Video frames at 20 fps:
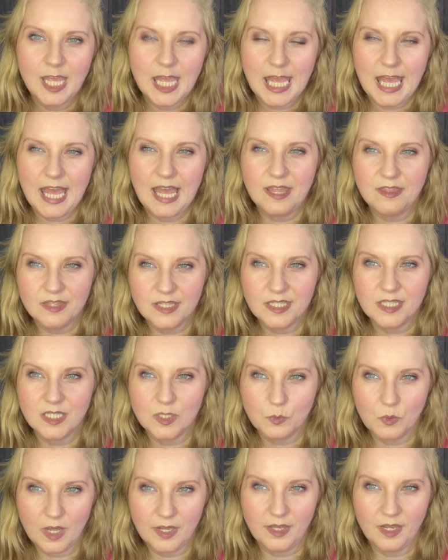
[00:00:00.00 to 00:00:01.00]
and this is
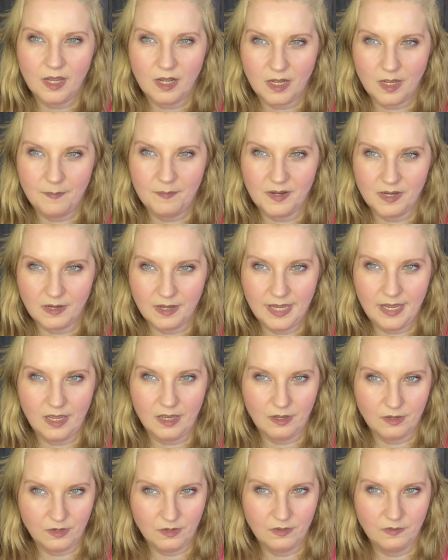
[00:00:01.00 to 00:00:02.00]
one that I buy
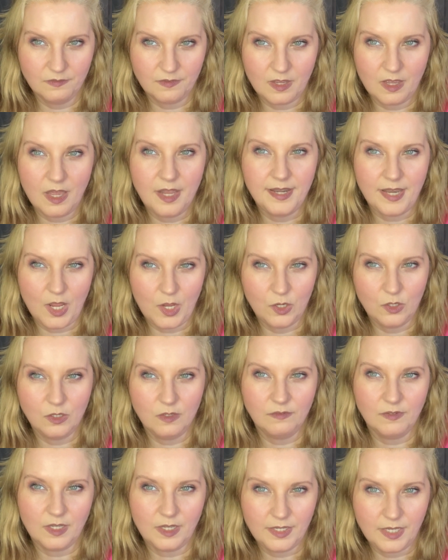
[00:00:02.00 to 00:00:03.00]
over and
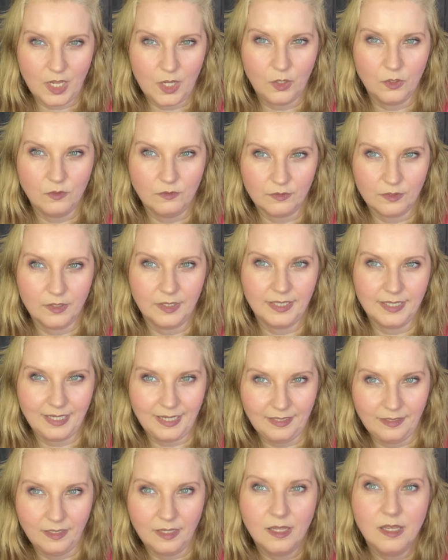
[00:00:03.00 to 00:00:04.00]
over and over
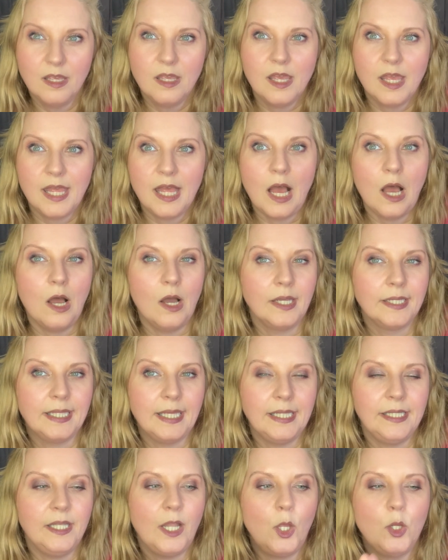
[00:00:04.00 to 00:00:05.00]
again. I
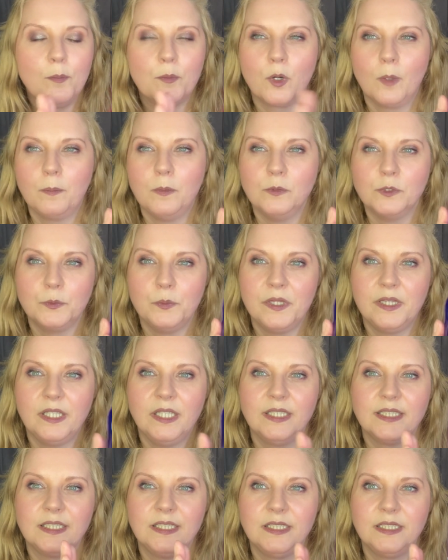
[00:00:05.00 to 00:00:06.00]
get no problems with
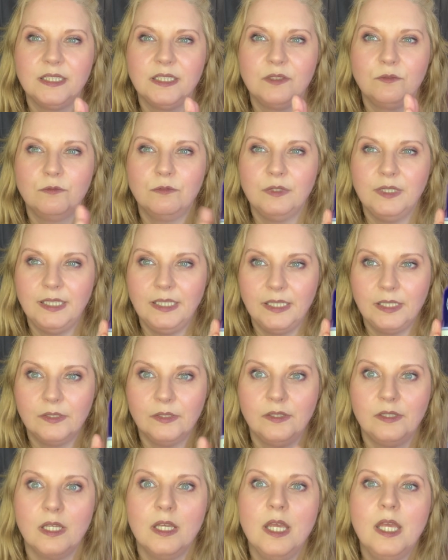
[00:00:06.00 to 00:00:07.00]
this. This is really
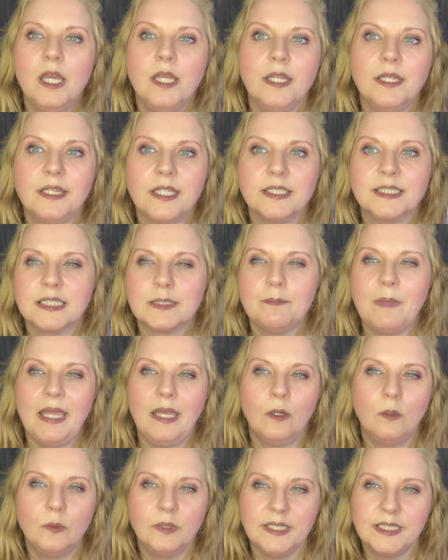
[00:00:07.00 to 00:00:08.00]
good. The
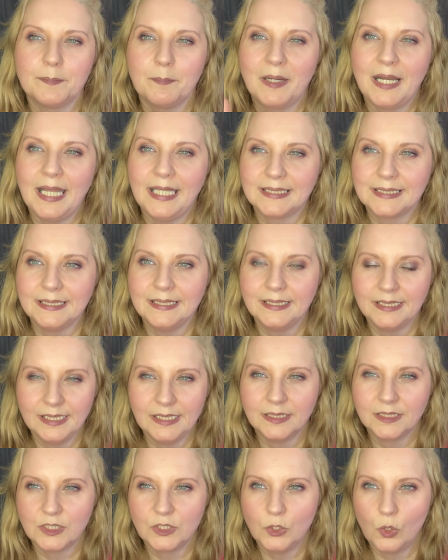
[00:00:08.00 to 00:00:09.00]
smell is pleasant.
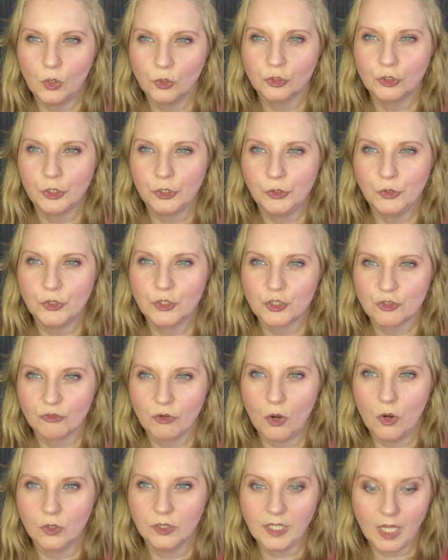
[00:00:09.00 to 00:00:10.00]
It's not too
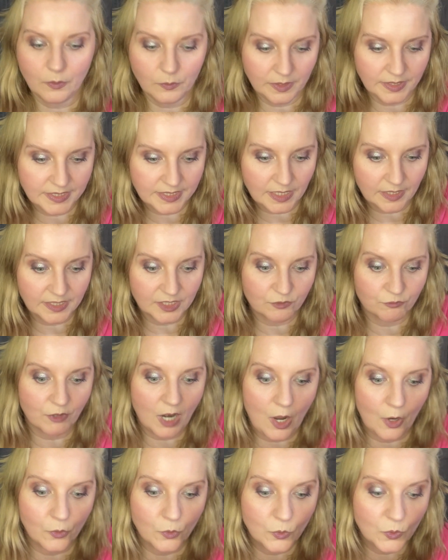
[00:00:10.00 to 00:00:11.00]
strong. Notice it's
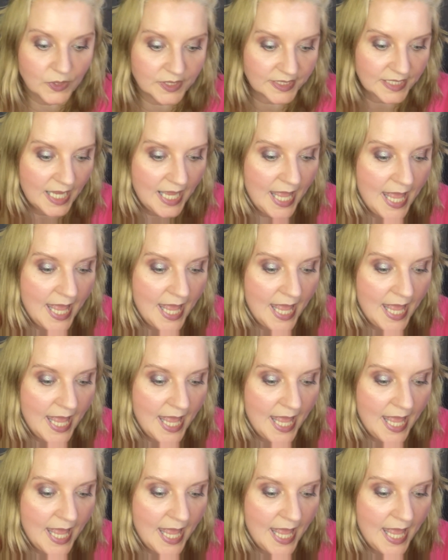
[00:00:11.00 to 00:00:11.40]
rose